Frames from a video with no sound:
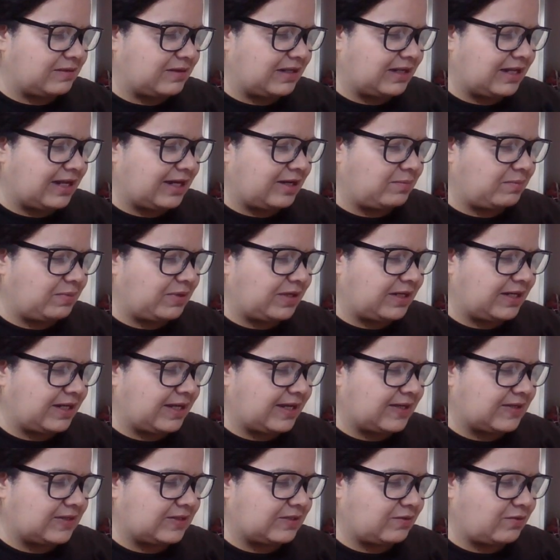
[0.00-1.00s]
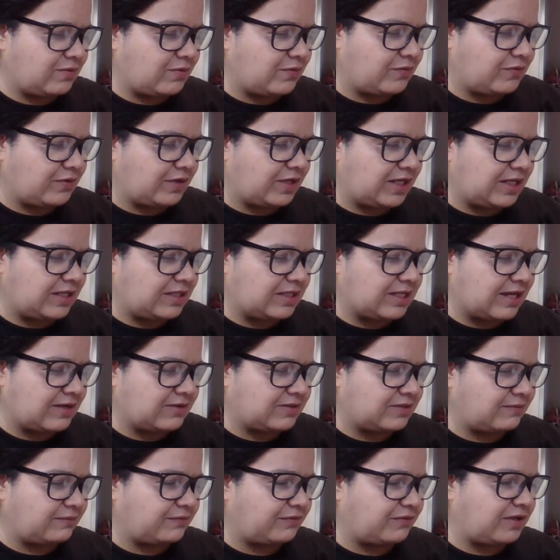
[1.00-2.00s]
Lion Brand has over
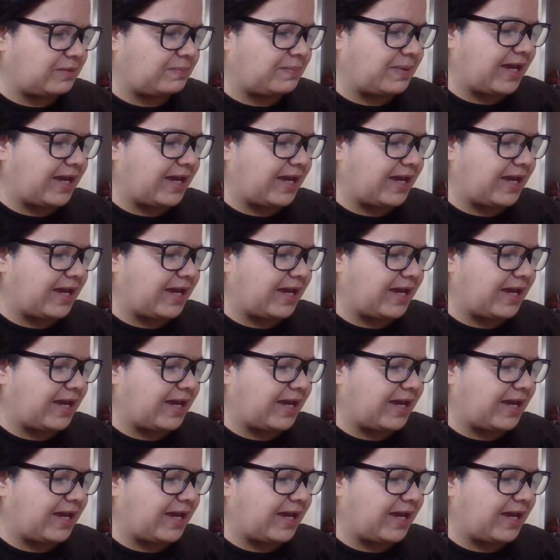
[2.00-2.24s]
8,000 free